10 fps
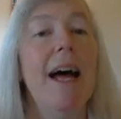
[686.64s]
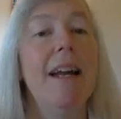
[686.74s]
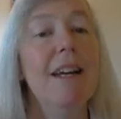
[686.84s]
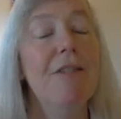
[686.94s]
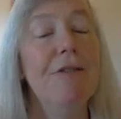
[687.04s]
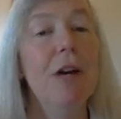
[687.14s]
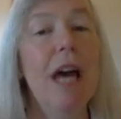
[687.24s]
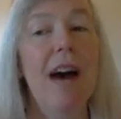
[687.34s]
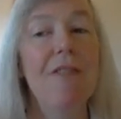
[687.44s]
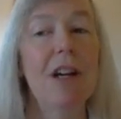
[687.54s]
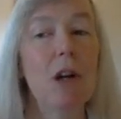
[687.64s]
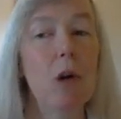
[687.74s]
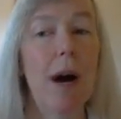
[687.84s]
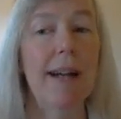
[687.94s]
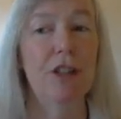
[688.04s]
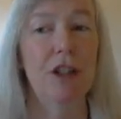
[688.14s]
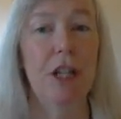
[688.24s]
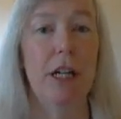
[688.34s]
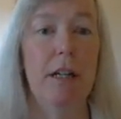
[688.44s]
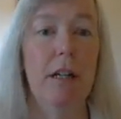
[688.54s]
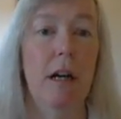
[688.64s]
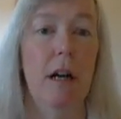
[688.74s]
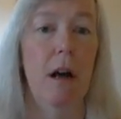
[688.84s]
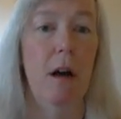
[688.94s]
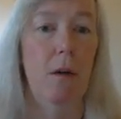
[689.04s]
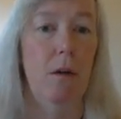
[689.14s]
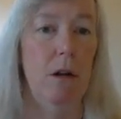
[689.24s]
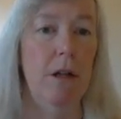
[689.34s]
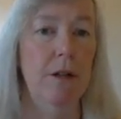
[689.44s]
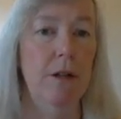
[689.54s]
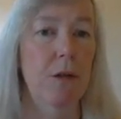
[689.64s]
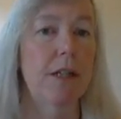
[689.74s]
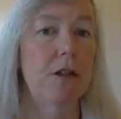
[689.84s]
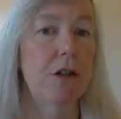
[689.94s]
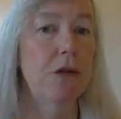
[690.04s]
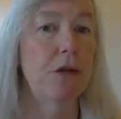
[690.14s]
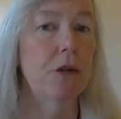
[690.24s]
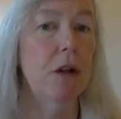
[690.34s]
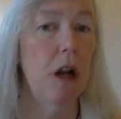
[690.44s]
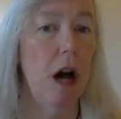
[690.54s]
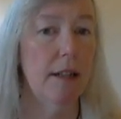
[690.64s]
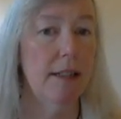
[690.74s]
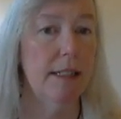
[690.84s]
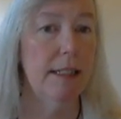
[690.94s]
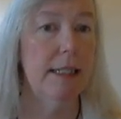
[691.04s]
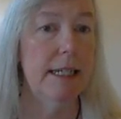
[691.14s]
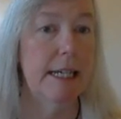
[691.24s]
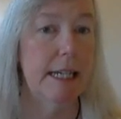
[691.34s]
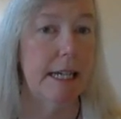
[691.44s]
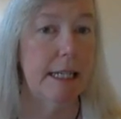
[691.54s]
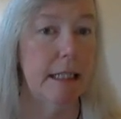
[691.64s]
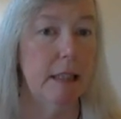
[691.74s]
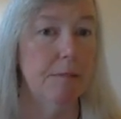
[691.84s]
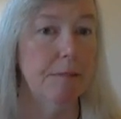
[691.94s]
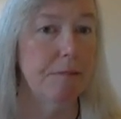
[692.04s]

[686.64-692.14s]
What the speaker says: And if we have the question with two clauses in it,